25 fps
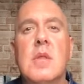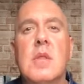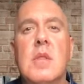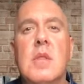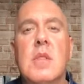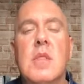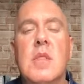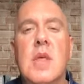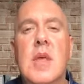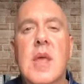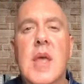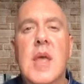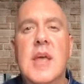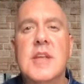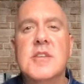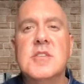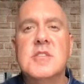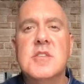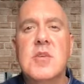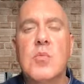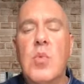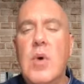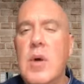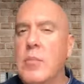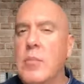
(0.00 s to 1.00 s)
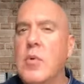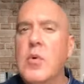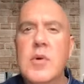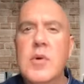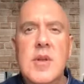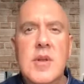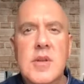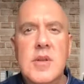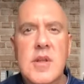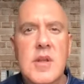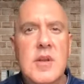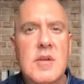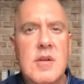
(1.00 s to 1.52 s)
the agent said, well, I'm going
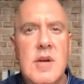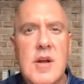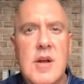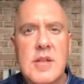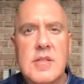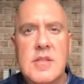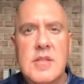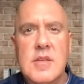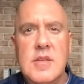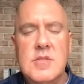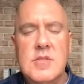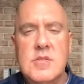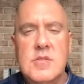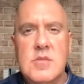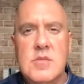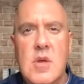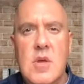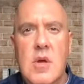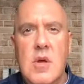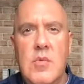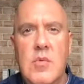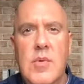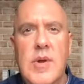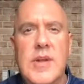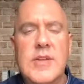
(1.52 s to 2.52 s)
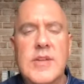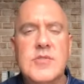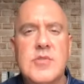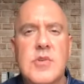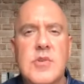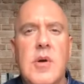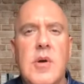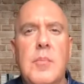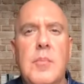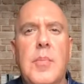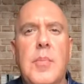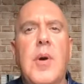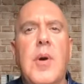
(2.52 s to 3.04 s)
to dinner at this
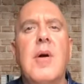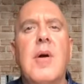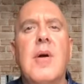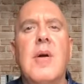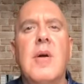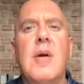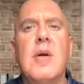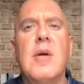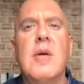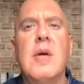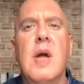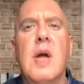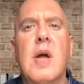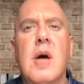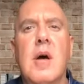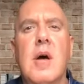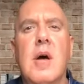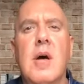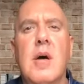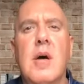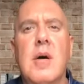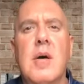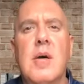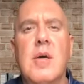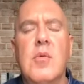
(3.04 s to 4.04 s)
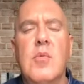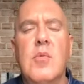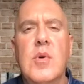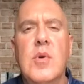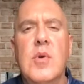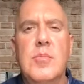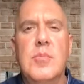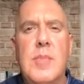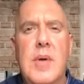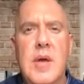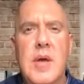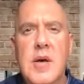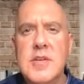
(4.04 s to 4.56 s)
restaurant bar
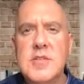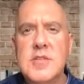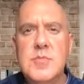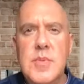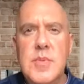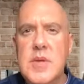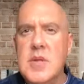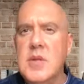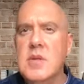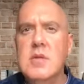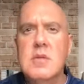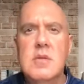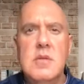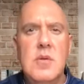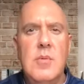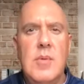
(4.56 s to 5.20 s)
with my husband.